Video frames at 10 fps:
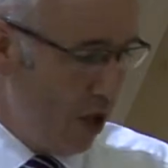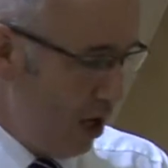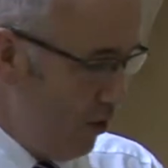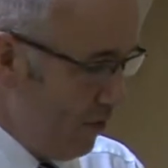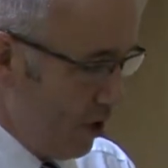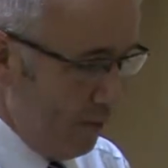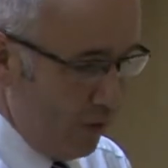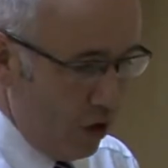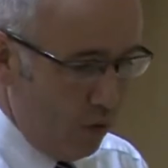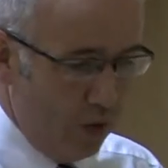However,
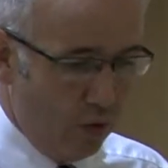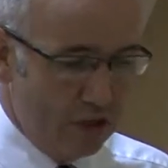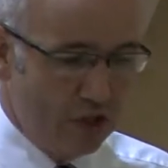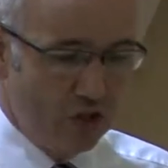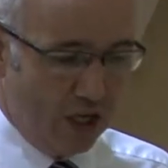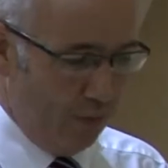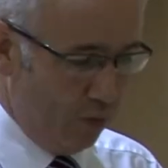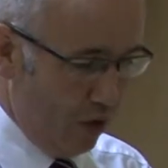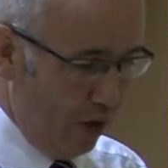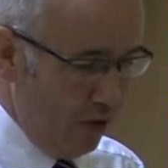we want to try and
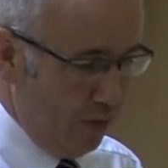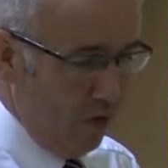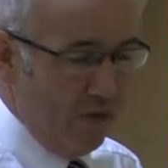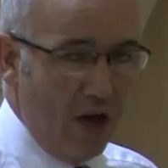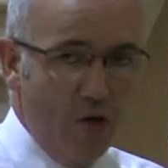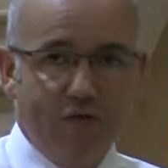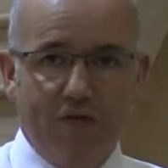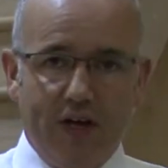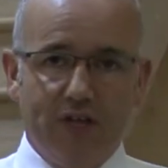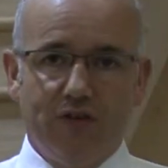put a wee bit of
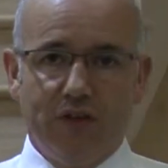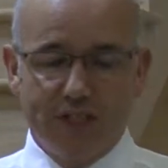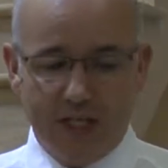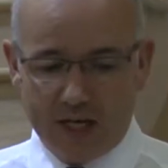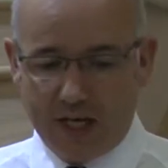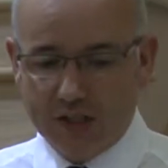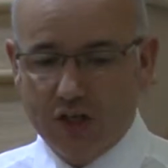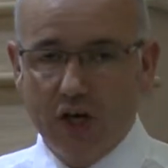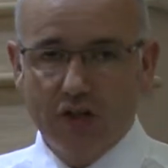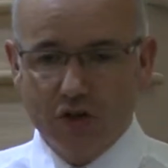oomph into the staircase.
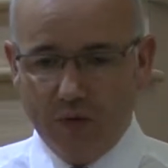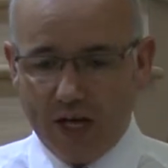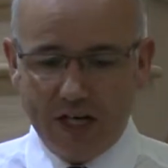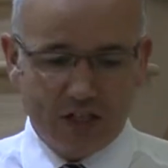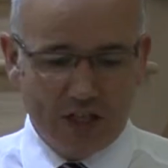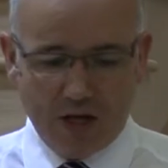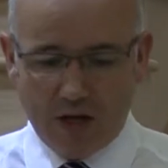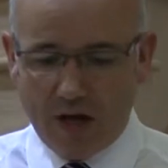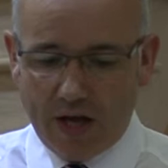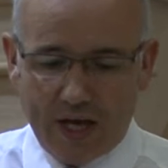So we actually
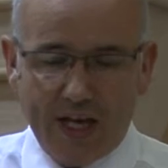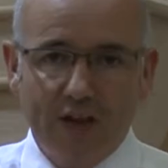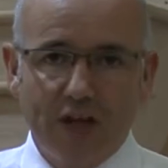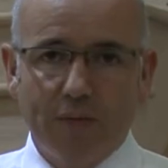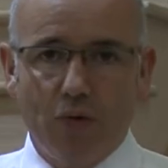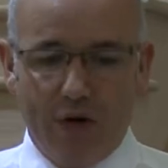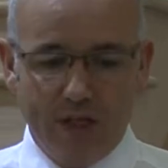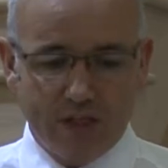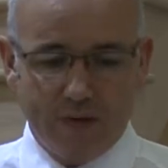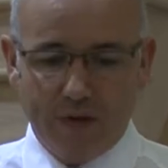get the
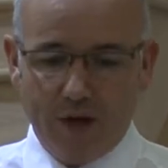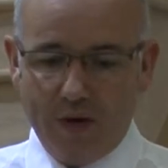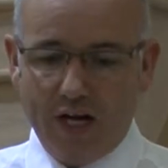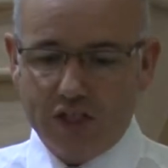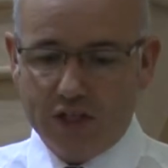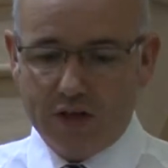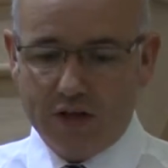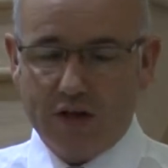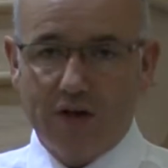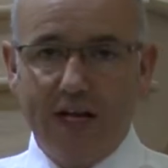components and we actually
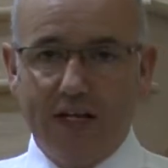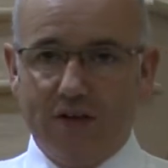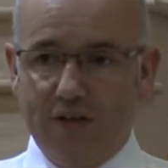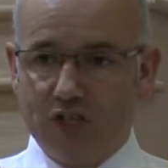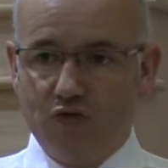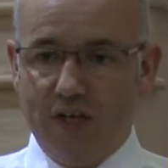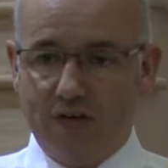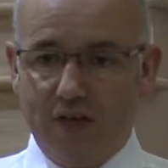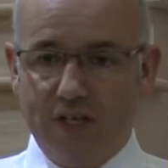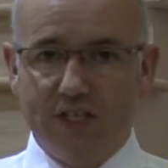create this
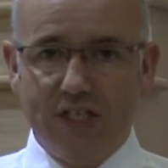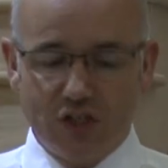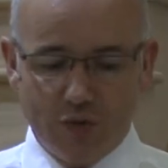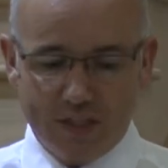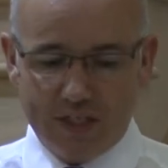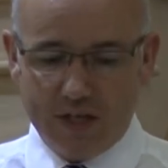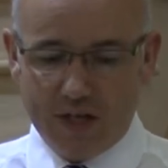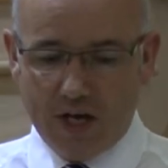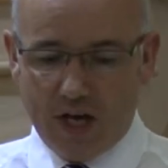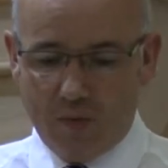wreath. You can see it's twisted,
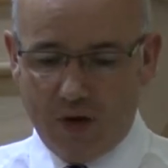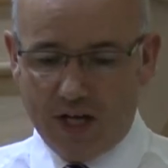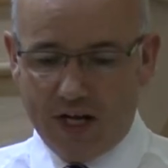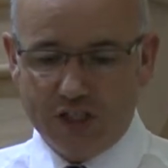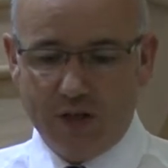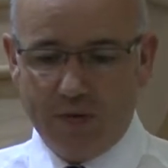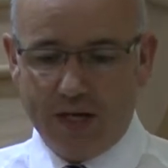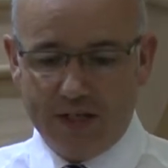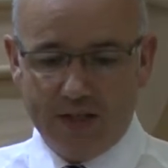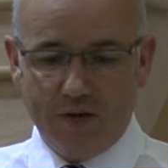and we can actually bring
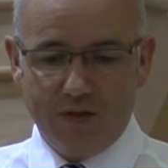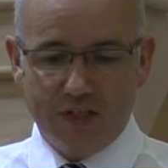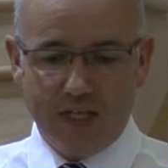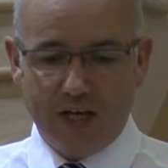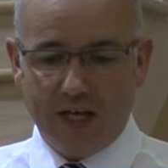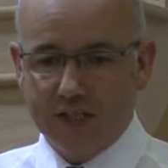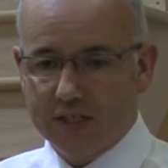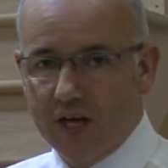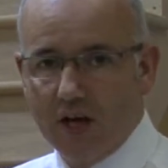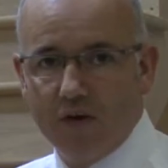it down the staircase
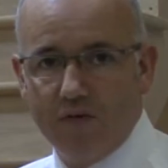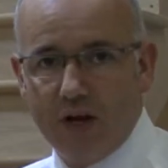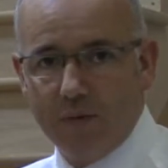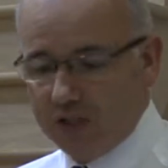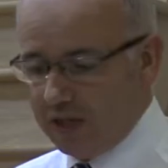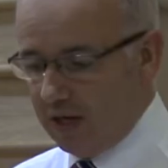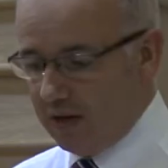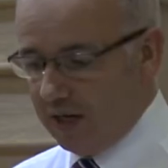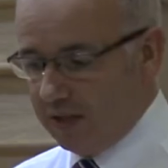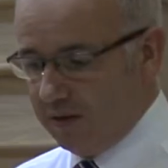very much like
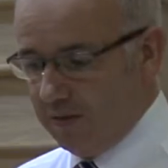that.